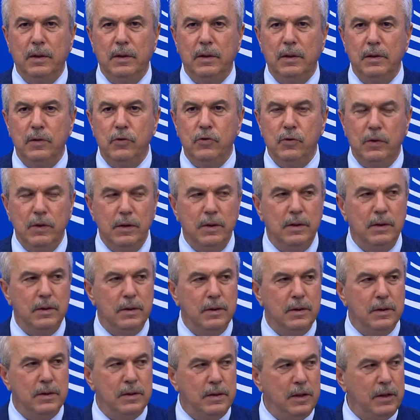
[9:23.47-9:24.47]
a, a joint
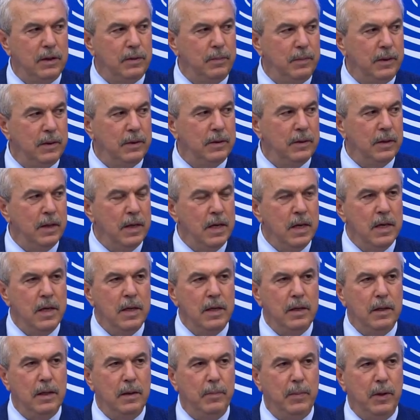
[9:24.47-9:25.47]
statement
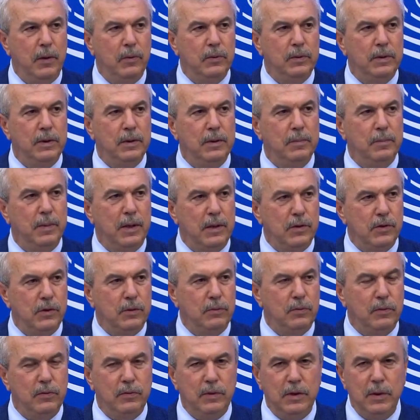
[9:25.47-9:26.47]
about the
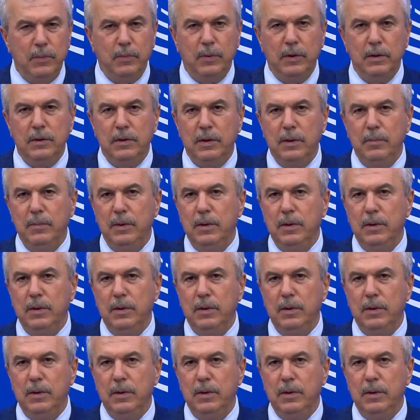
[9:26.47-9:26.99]
budget of 3.3